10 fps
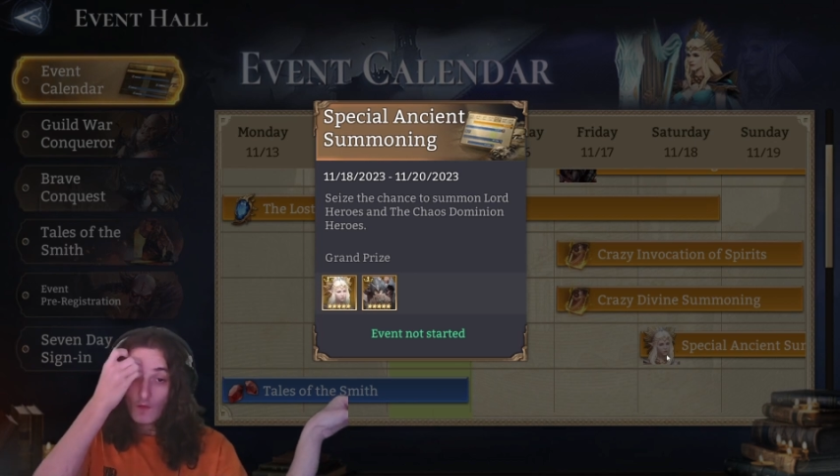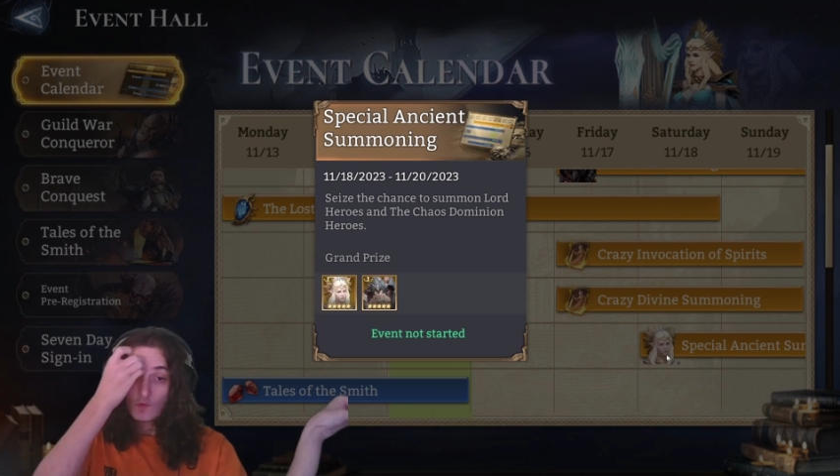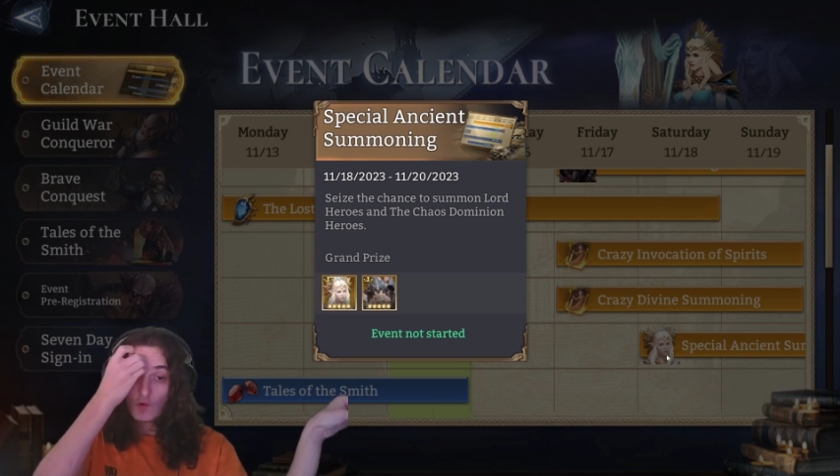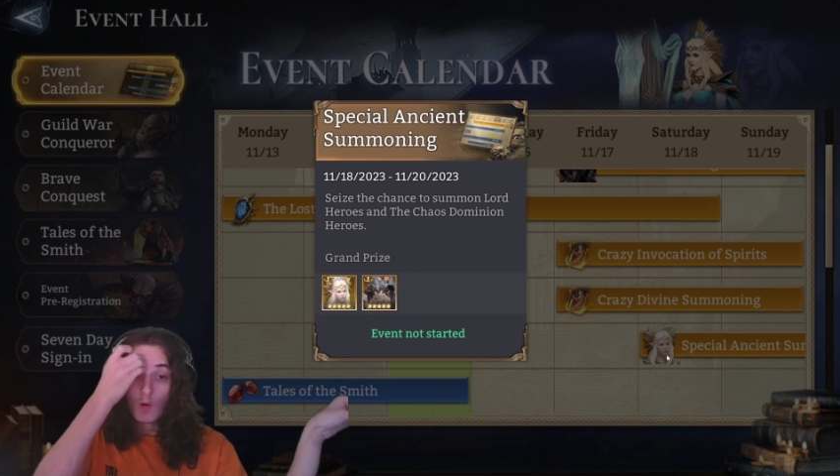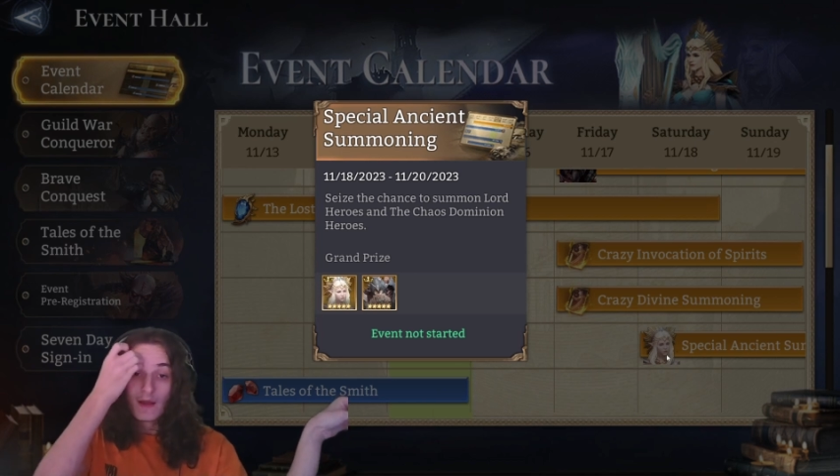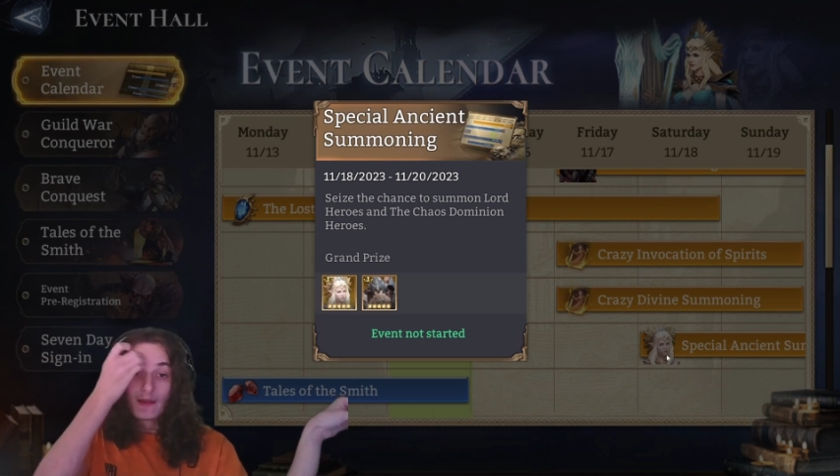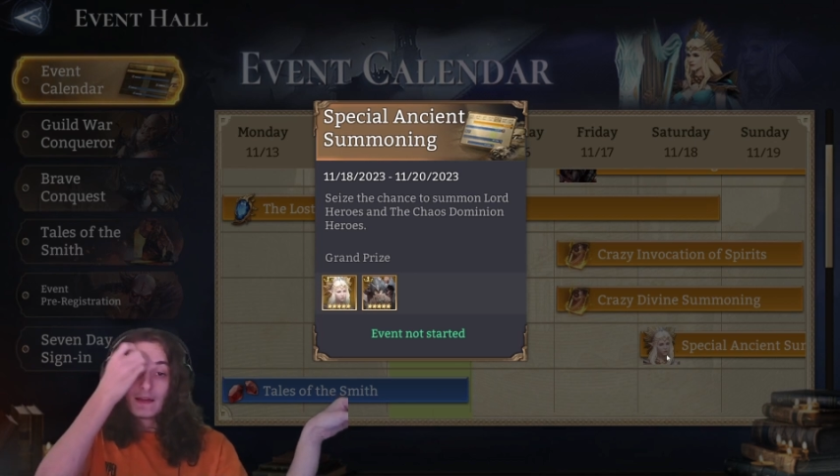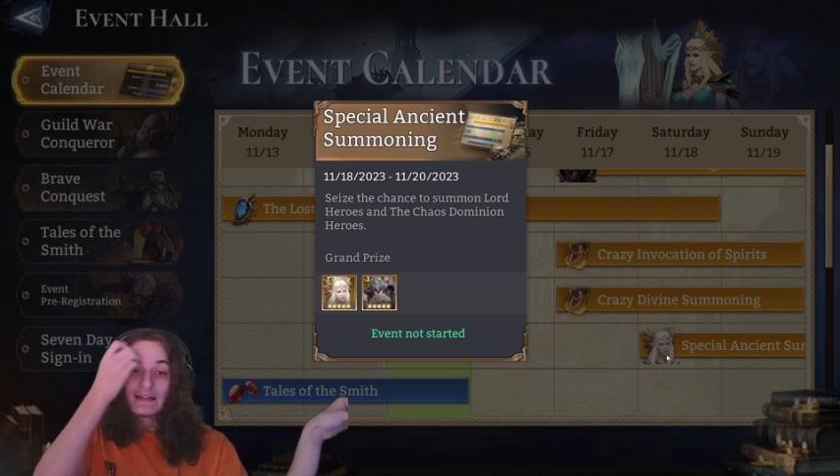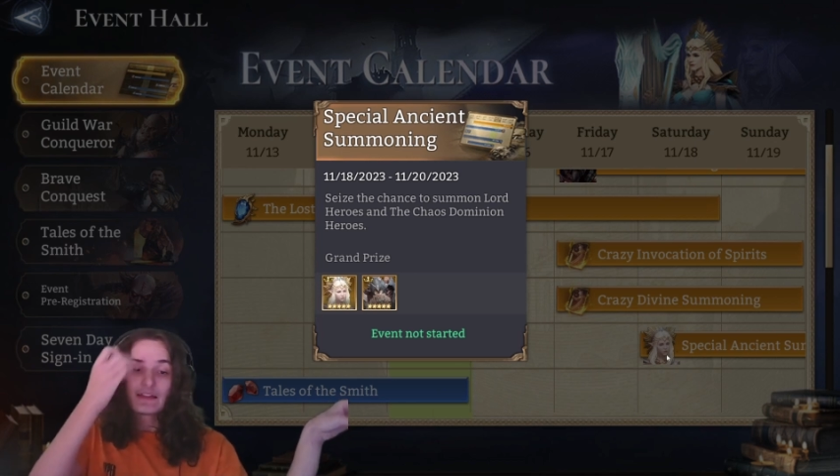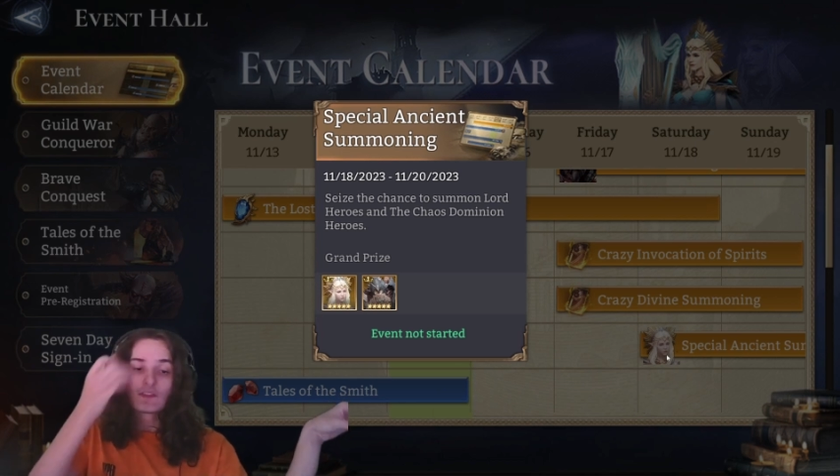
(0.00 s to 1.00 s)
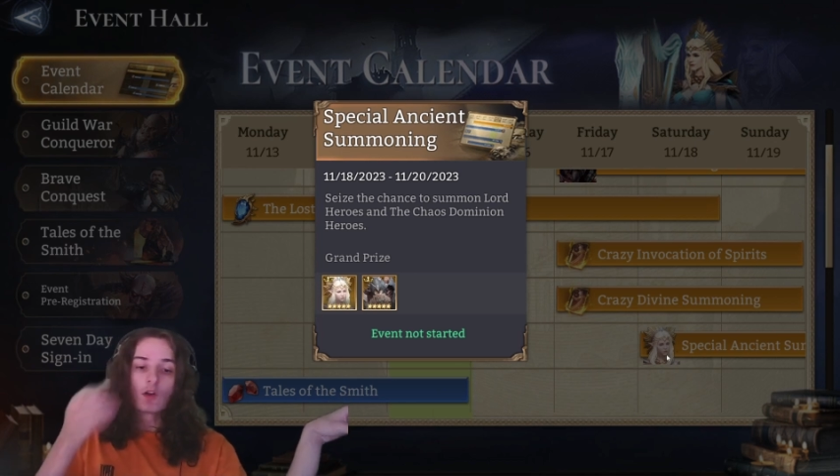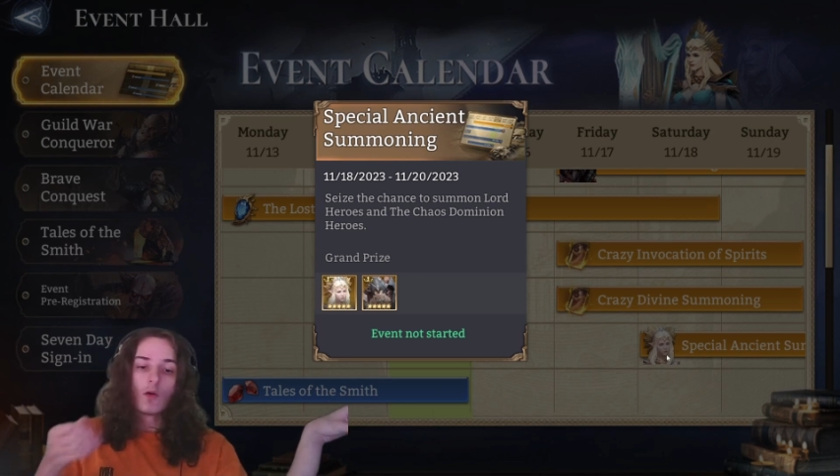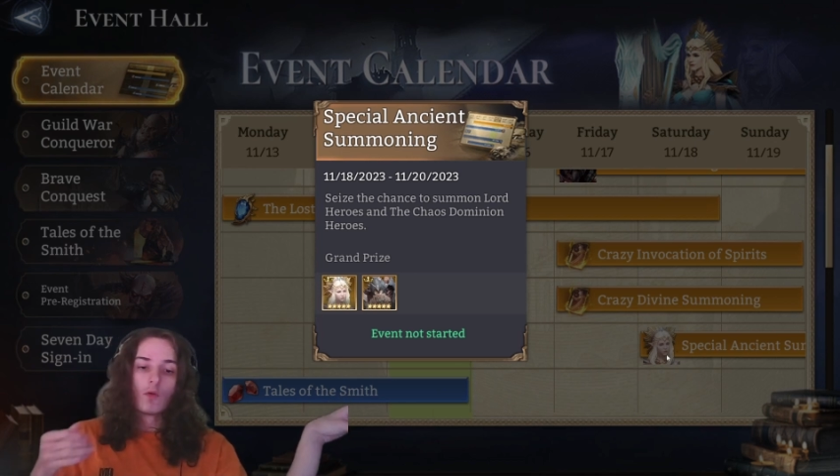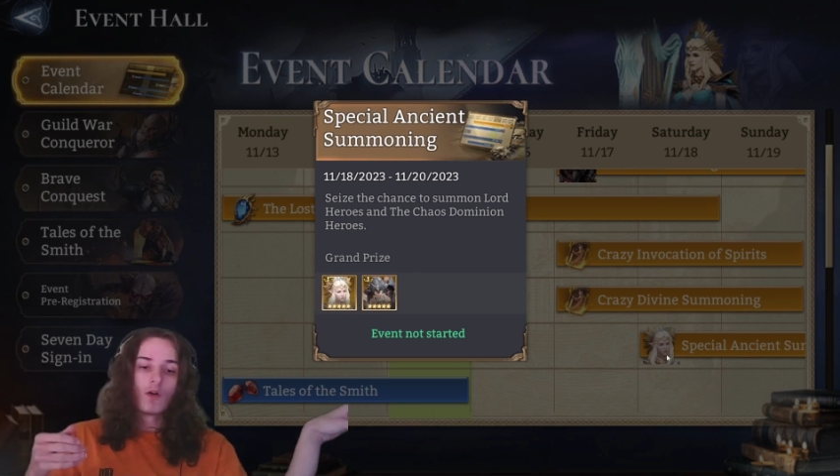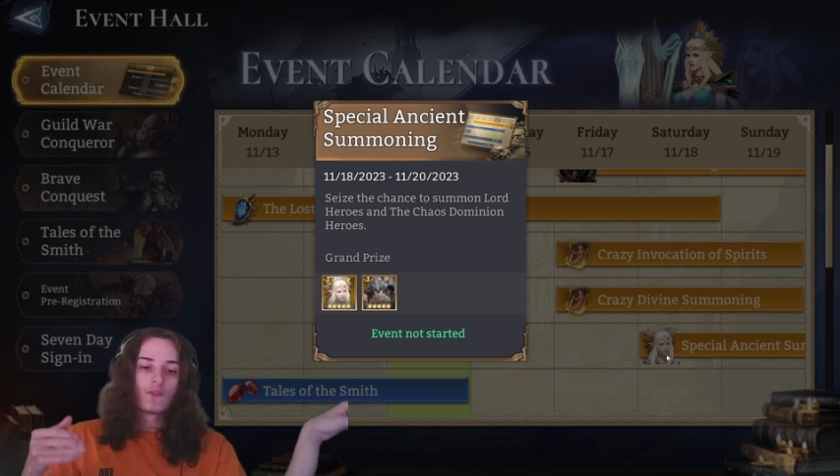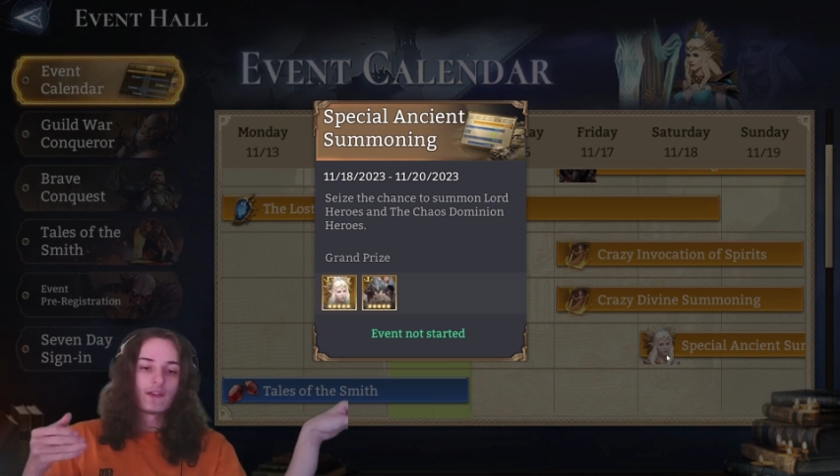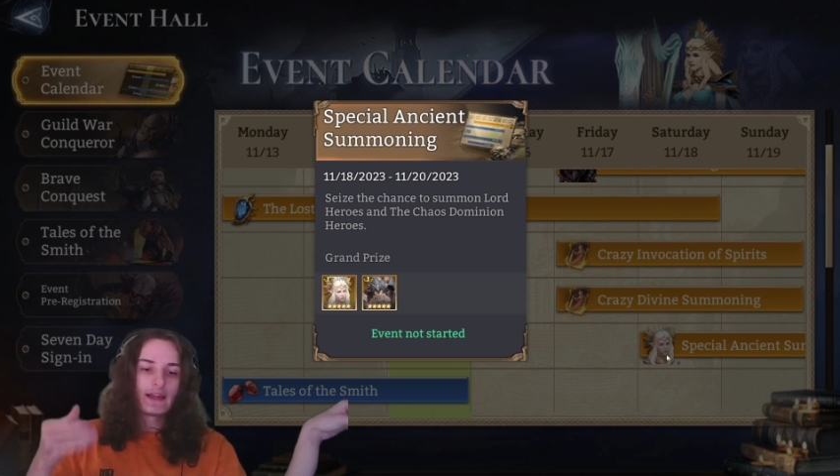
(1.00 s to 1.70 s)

So let's go over